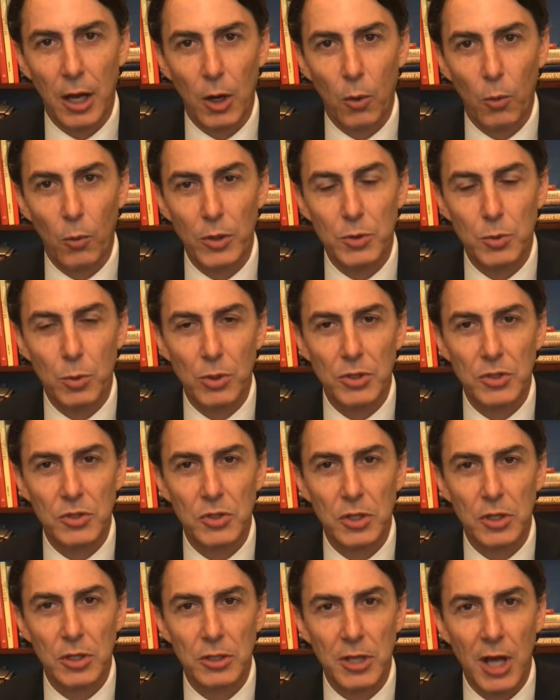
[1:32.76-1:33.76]
which
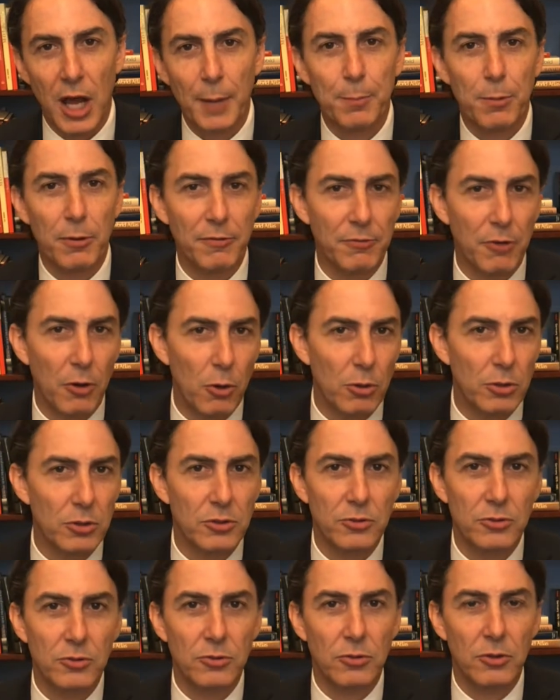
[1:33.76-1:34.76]
was not
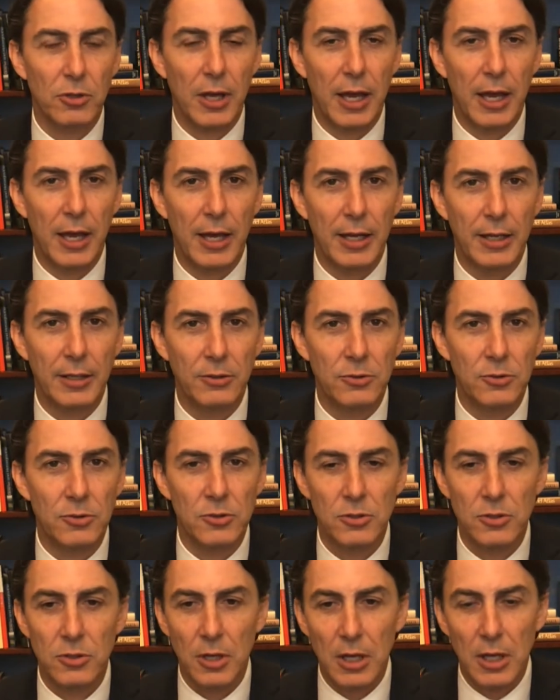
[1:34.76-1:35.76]
provoked
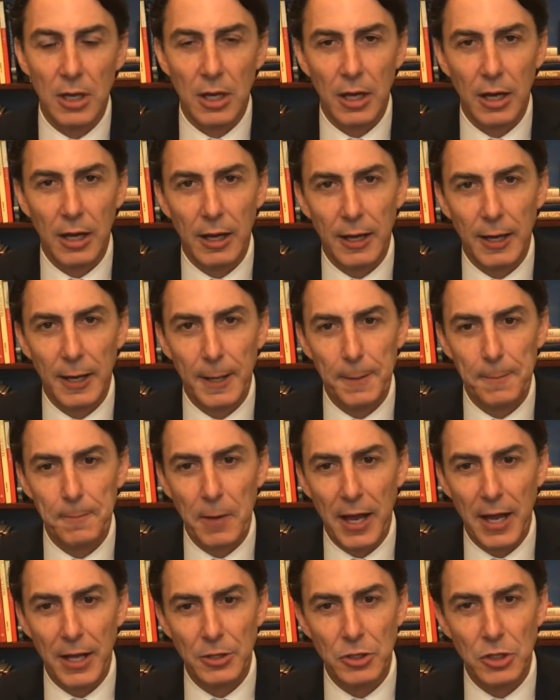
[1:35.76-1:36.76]
and
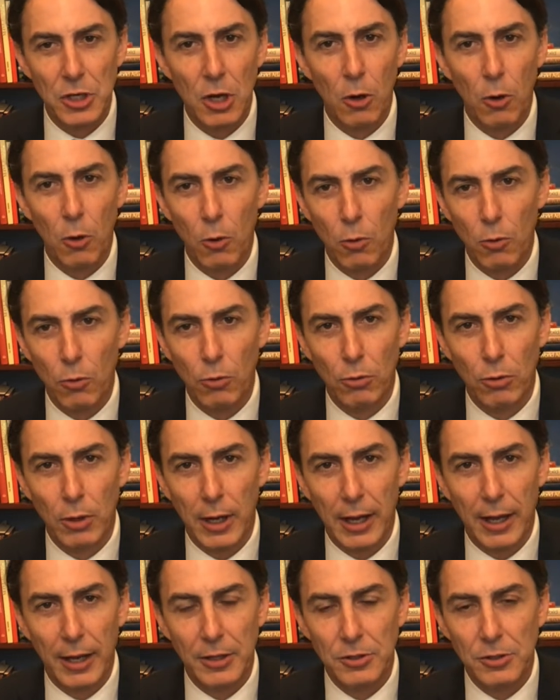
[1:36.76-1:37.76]
had no
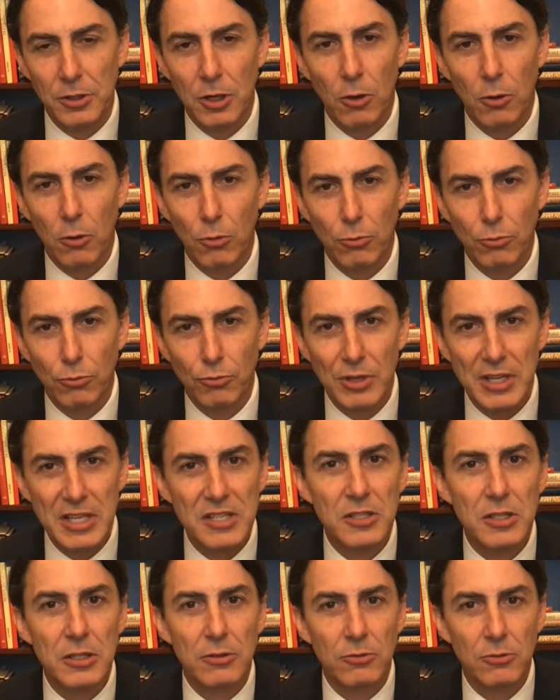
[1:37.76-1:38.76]

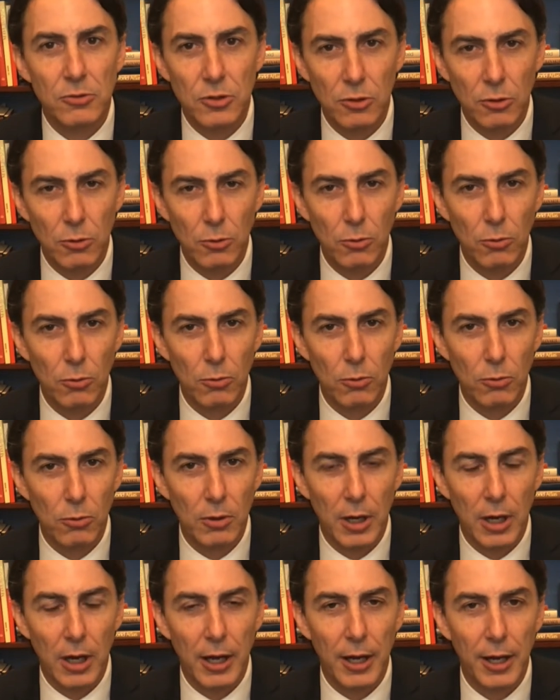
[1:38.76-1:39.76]
reason to
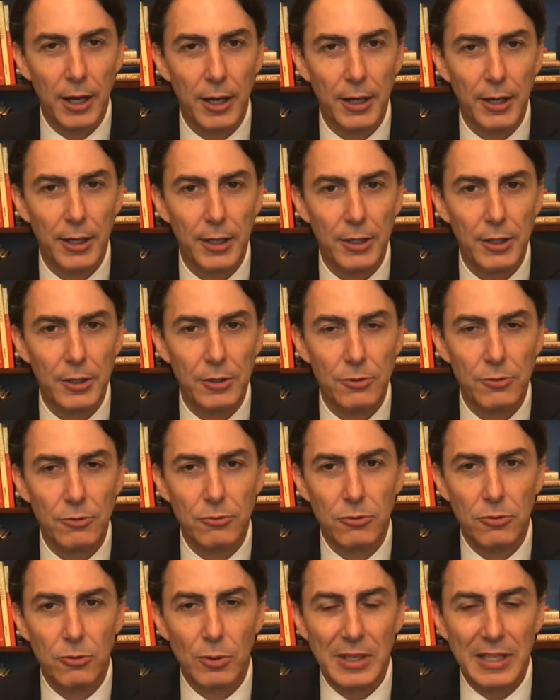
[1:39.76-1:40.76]

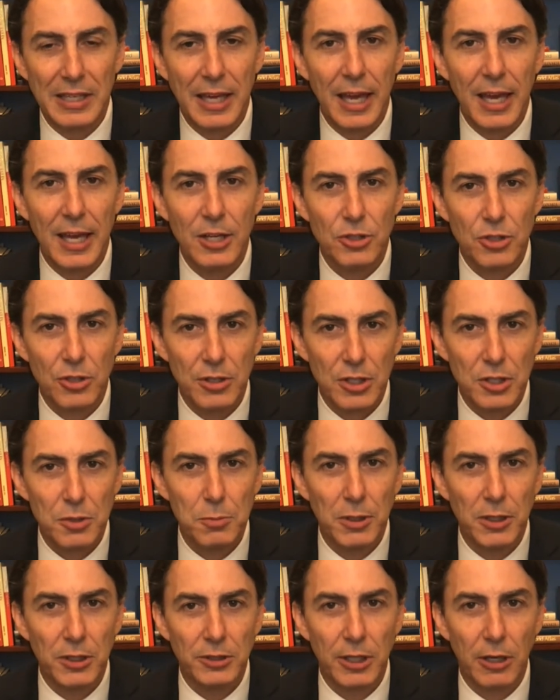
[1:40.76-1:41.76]
engage in this
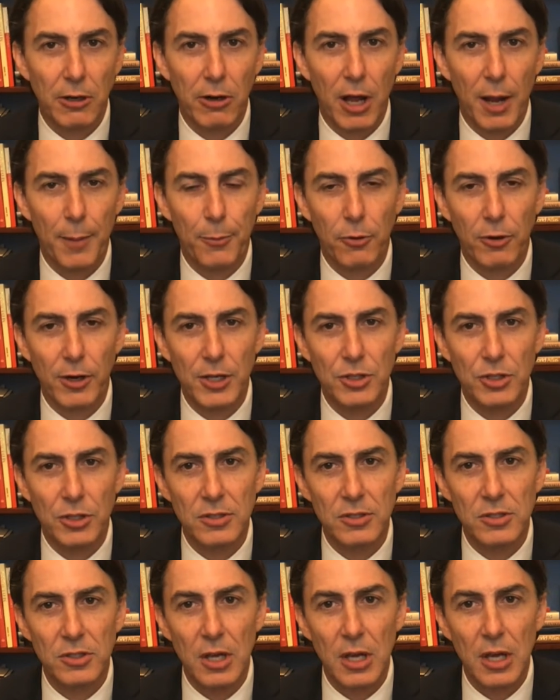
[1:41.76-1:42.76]
military
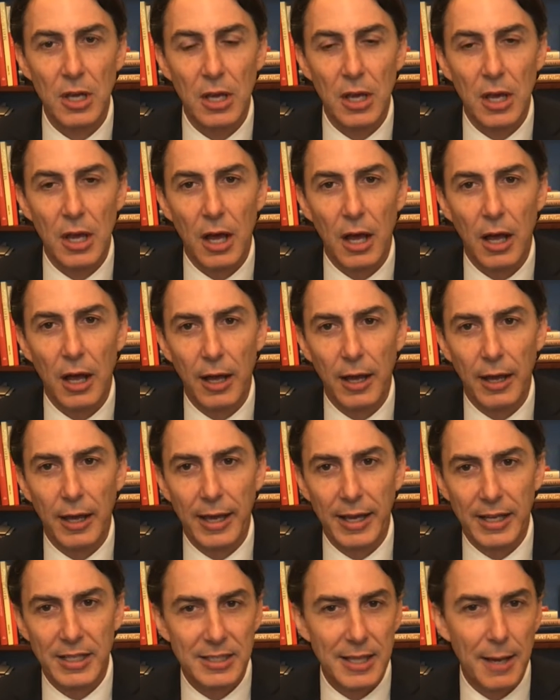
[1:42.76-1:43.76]
operations,
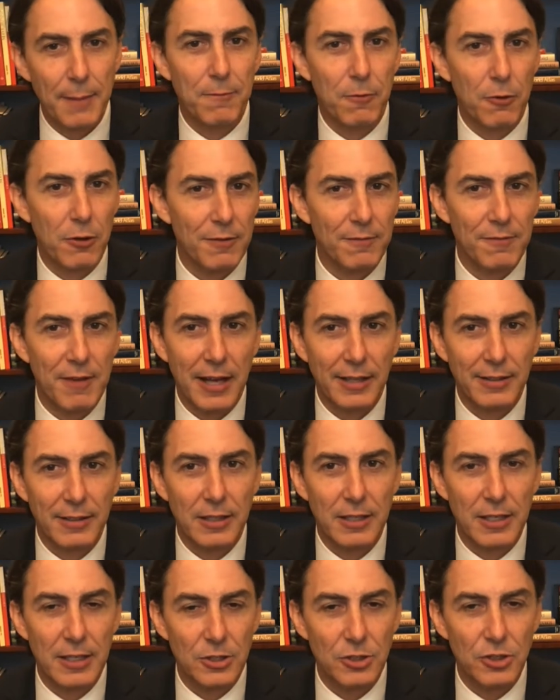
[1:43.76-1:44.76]
except for the fact
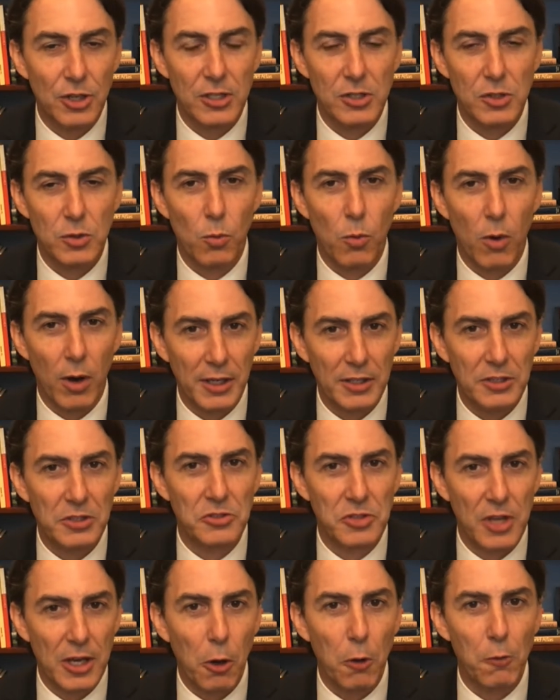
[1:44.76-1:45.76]
that he just wanted to
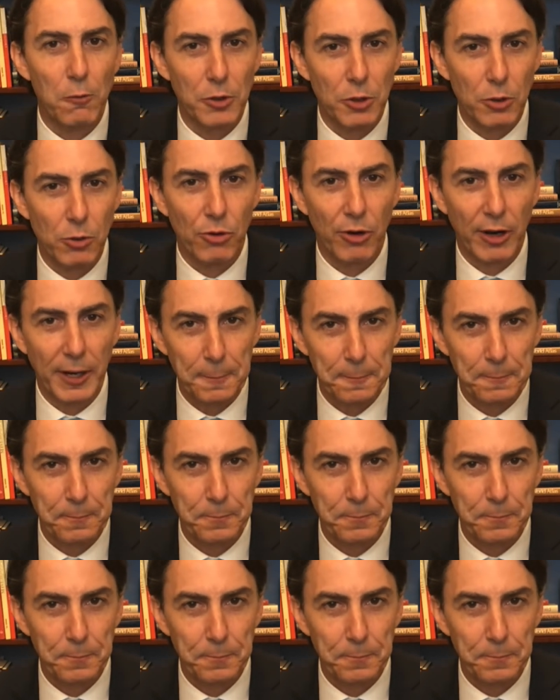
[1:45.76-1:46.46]
take over Ukraine.